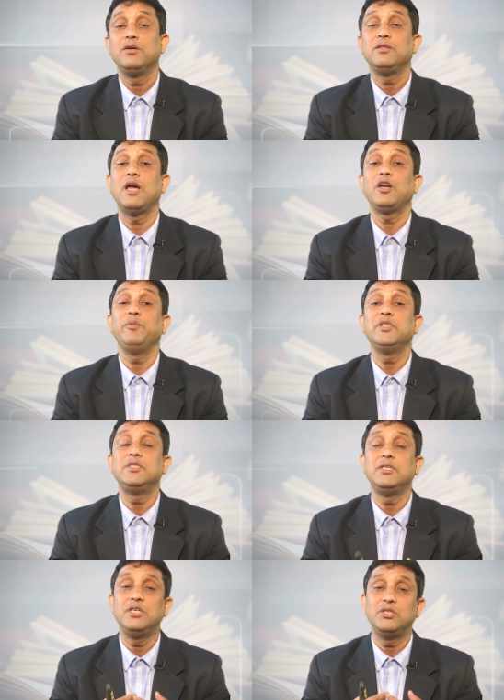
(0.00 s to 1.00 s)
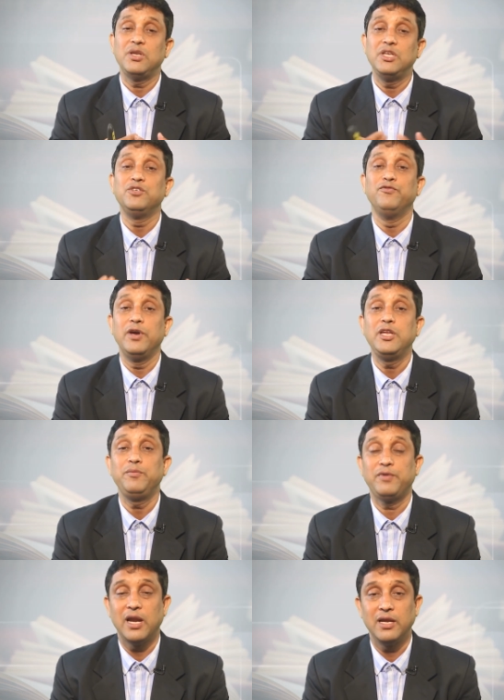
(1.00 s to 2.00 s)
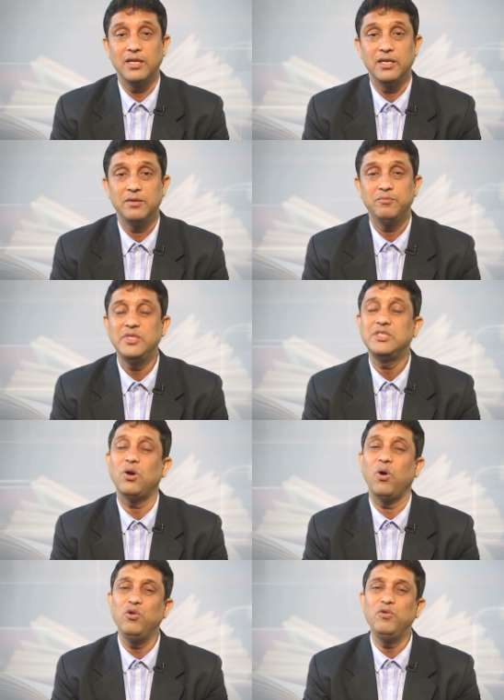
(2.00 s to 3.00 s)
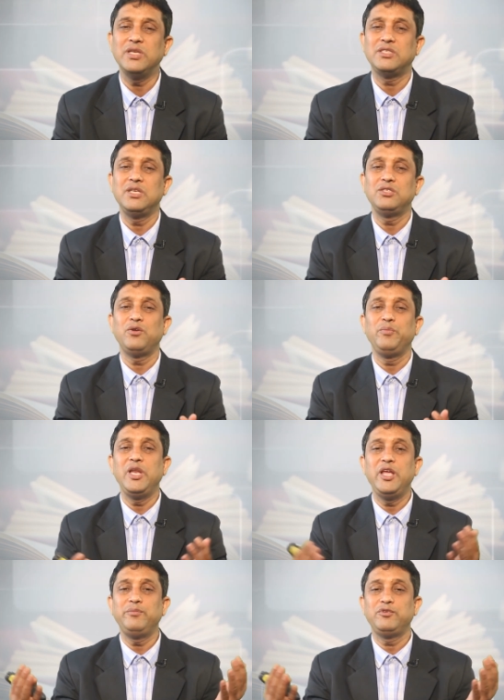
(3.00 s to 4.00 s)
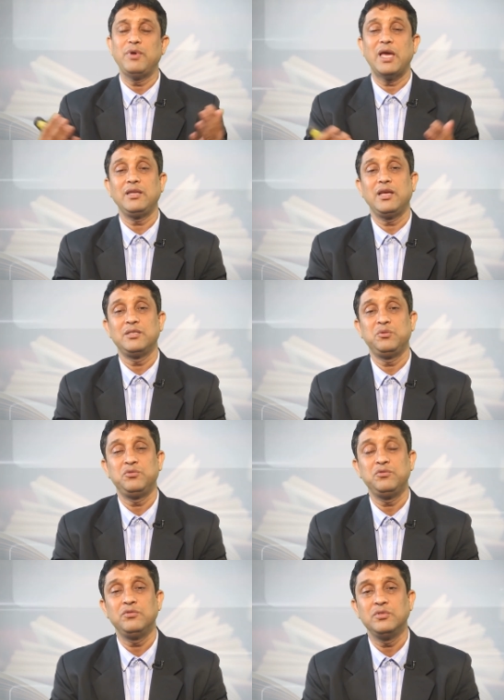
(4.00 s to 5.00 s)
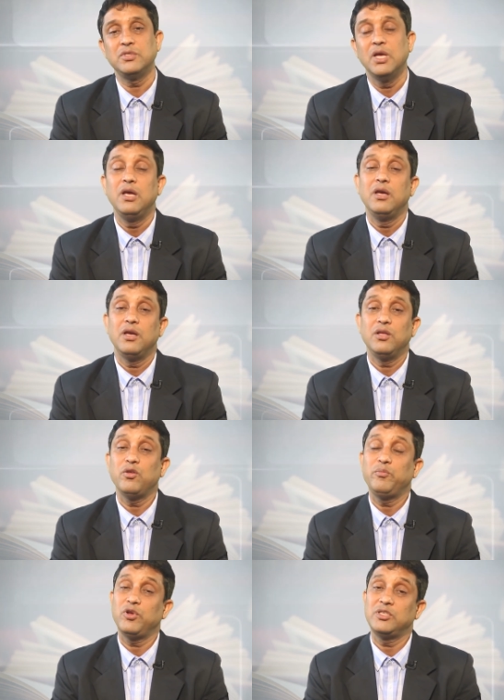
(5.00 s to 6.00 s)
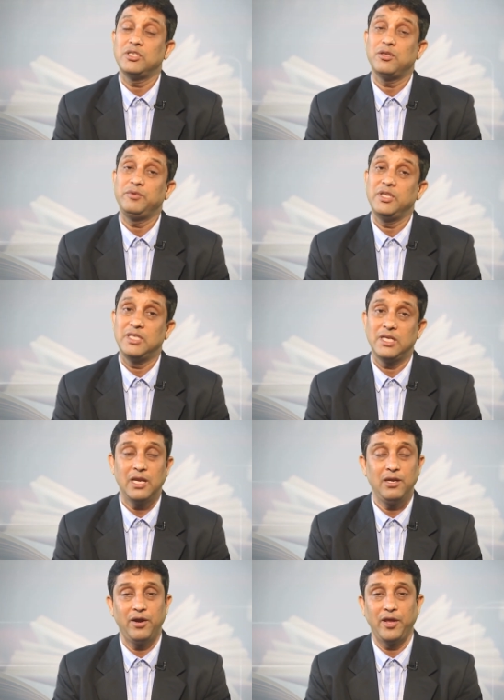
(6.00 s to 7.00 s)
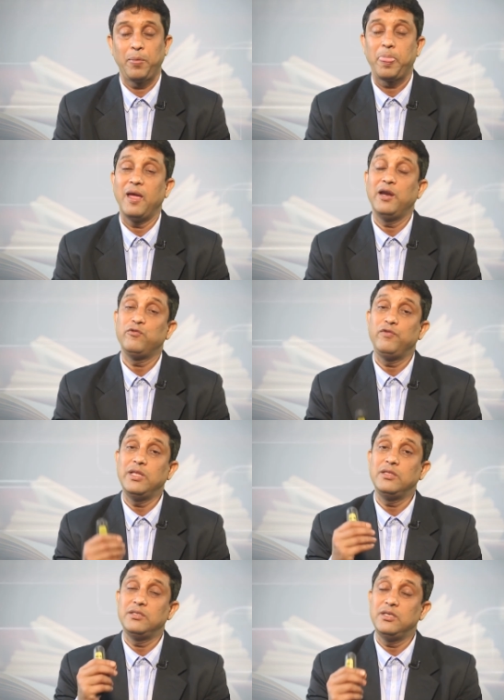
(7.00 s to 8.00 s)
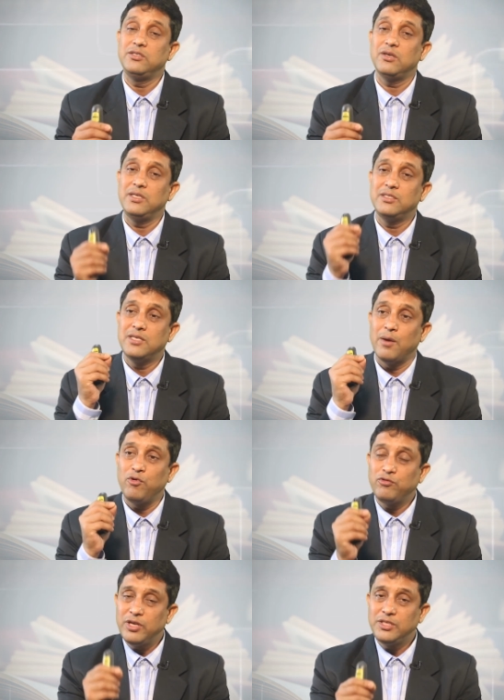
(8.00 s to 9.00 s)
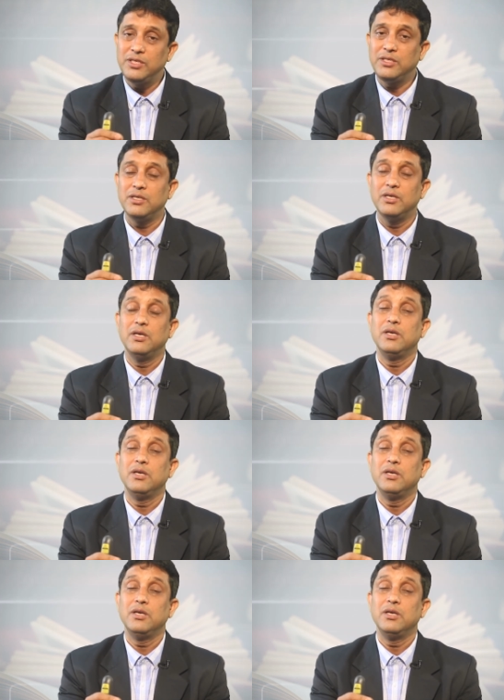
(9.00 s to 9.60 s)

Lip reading: That means the teacher is very friendly, means always teacher believe to engage the students in the process of teaching and learning. And when the teacher is democratic,